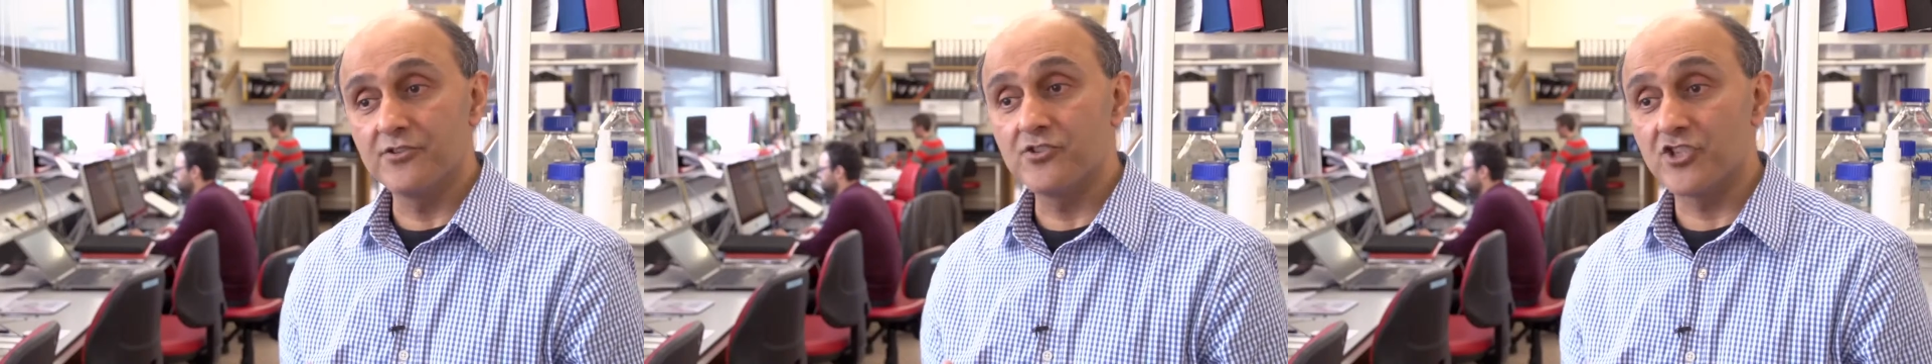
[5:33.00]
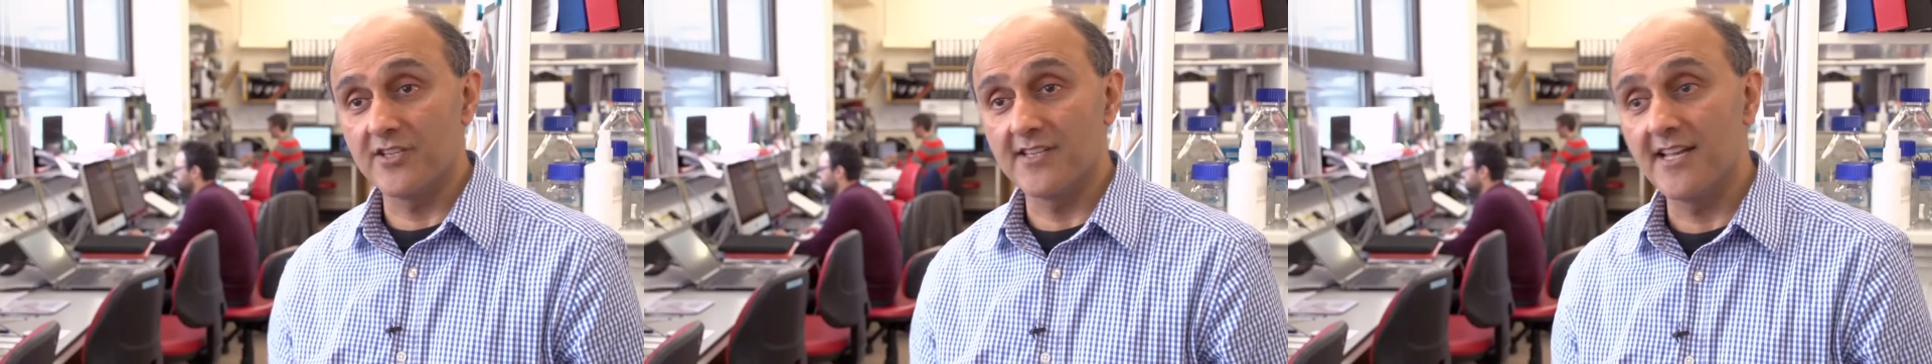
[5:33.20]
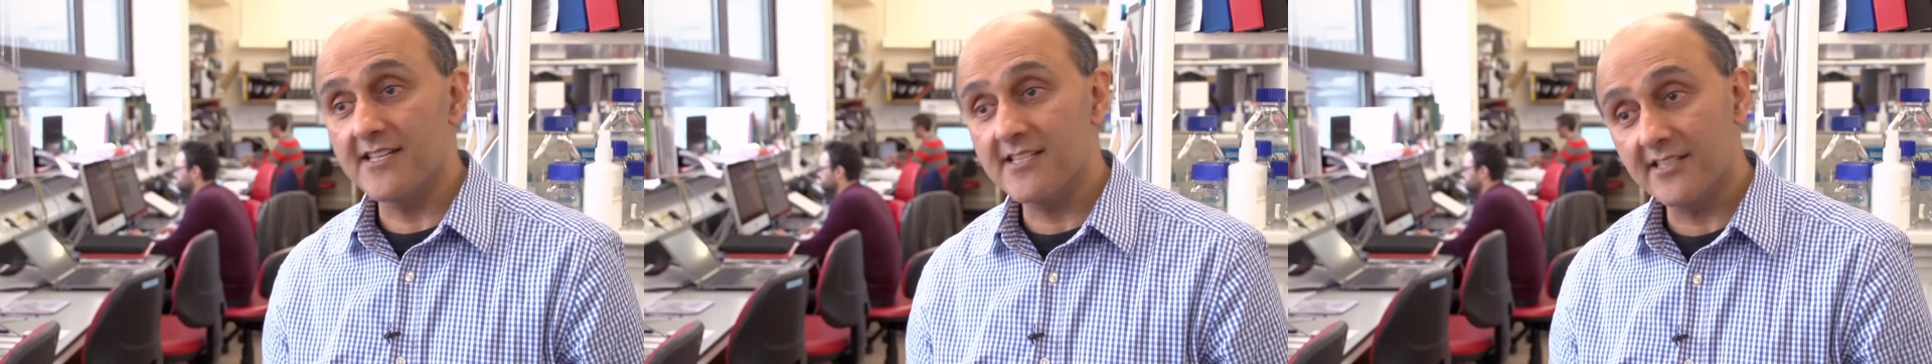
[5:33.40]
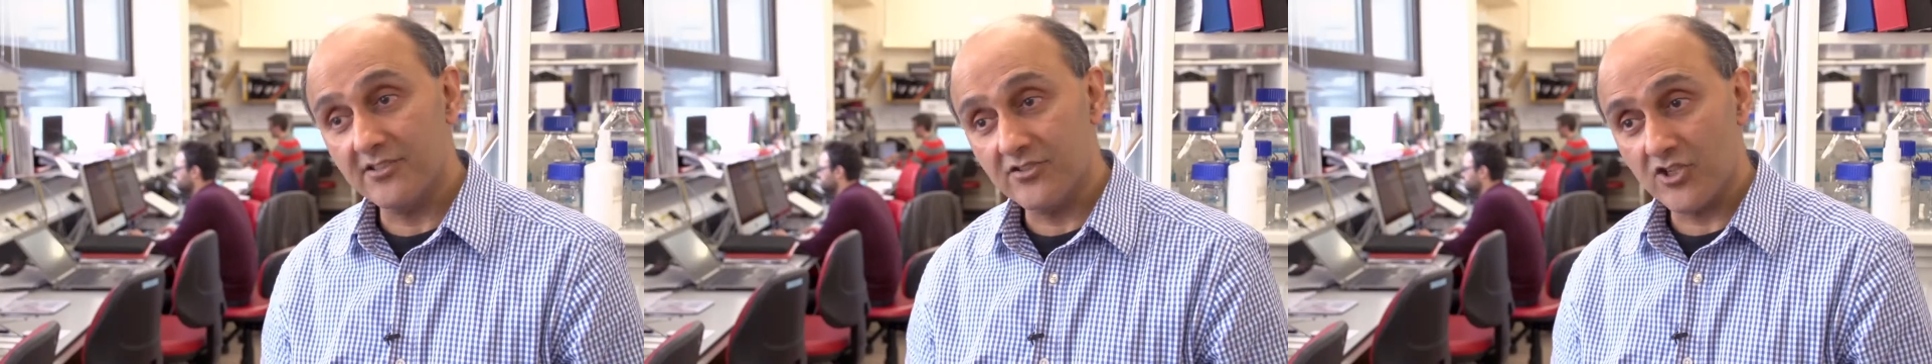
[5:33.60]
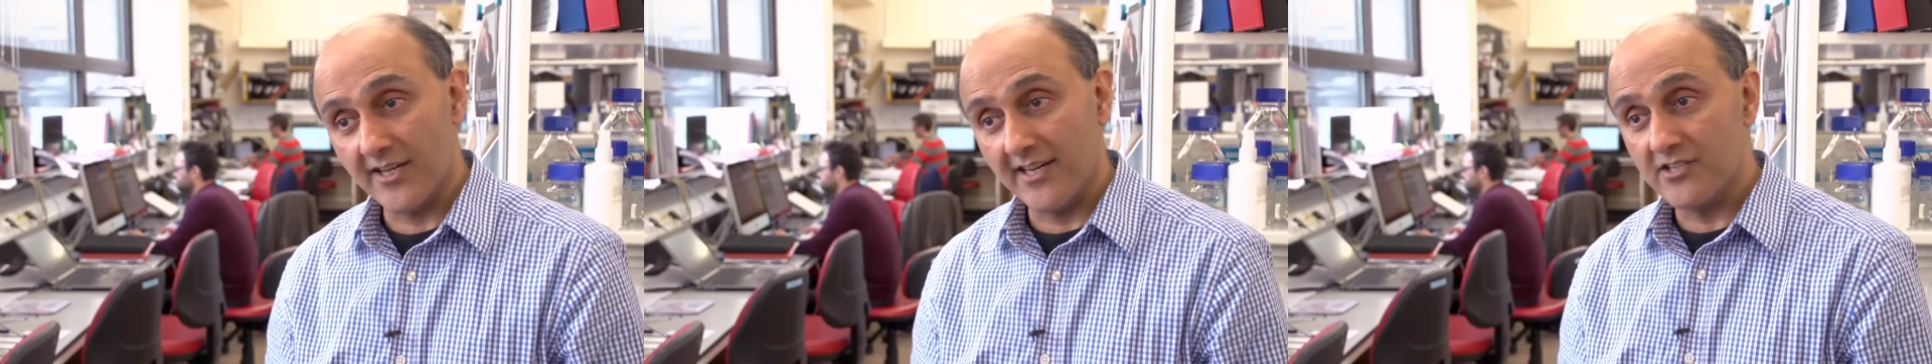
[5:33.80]
the
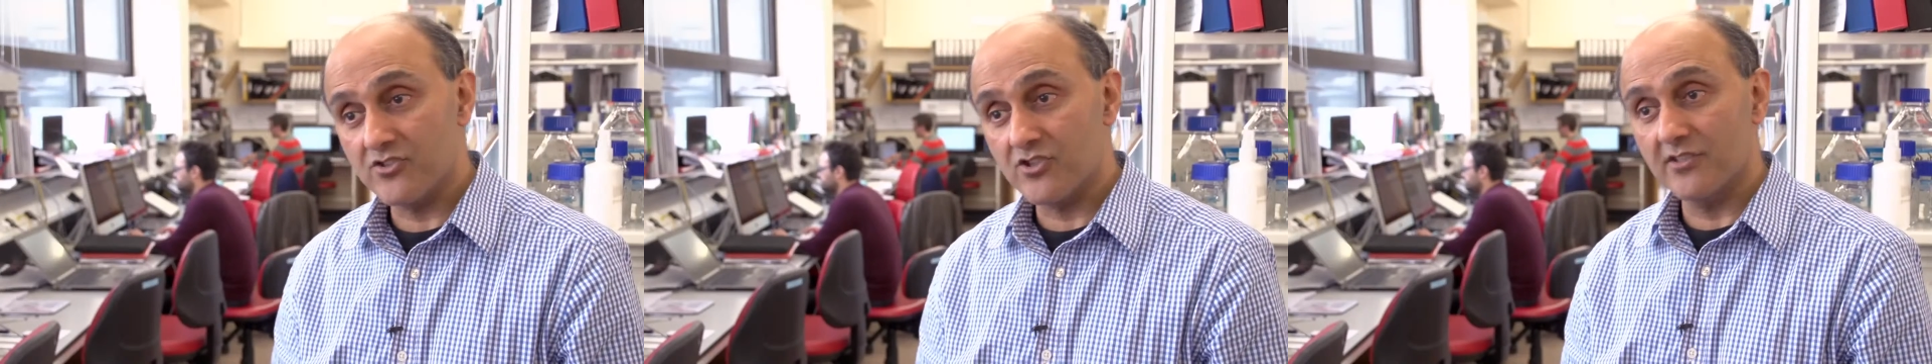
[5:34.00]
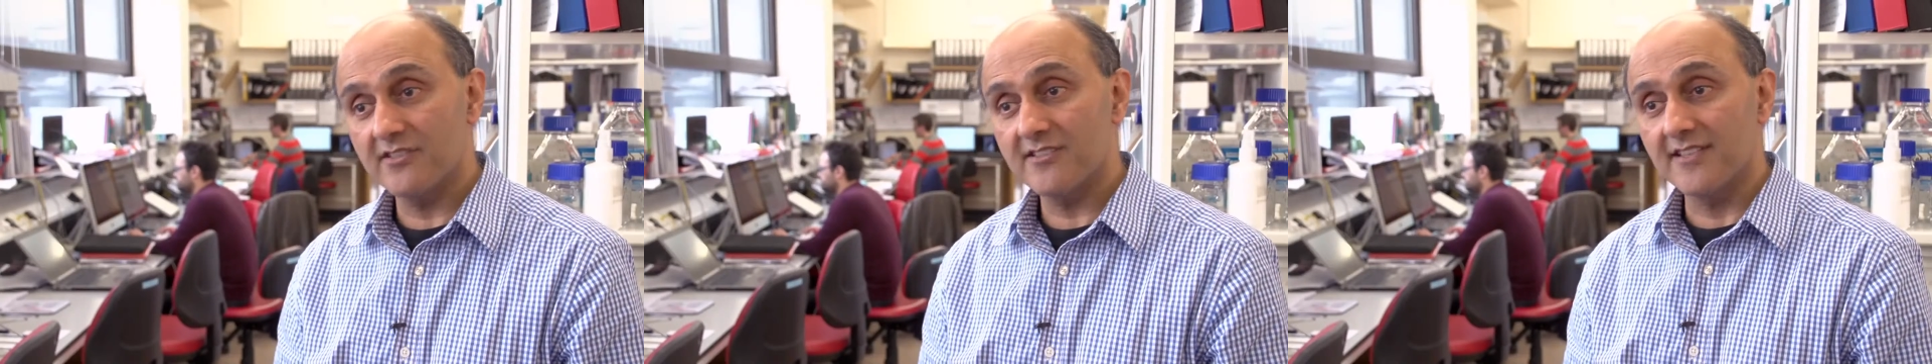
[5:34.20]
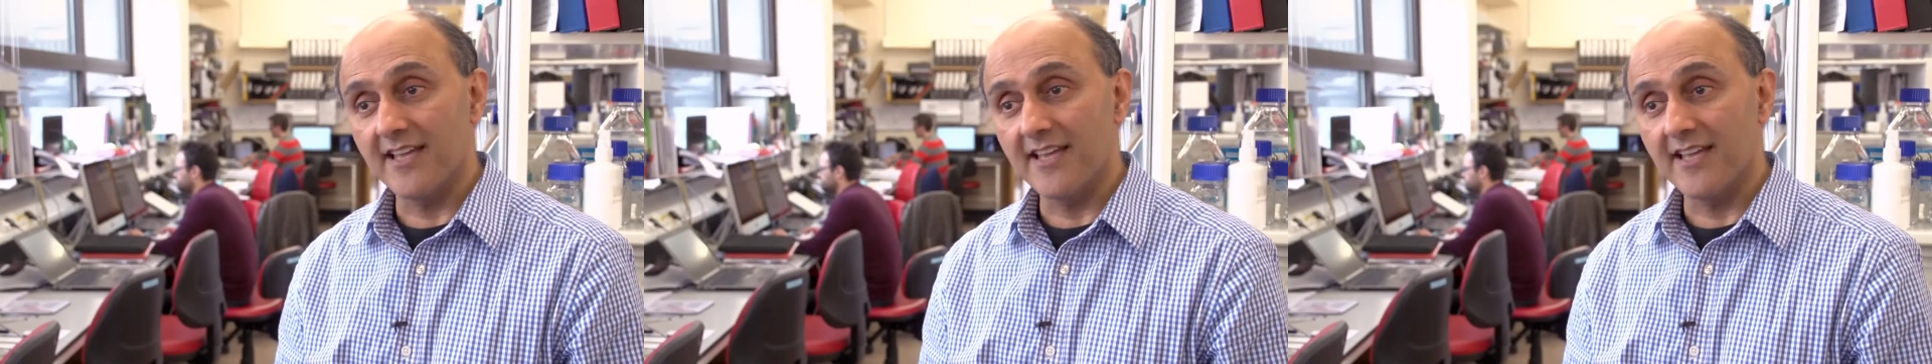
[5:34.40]
genetic changes,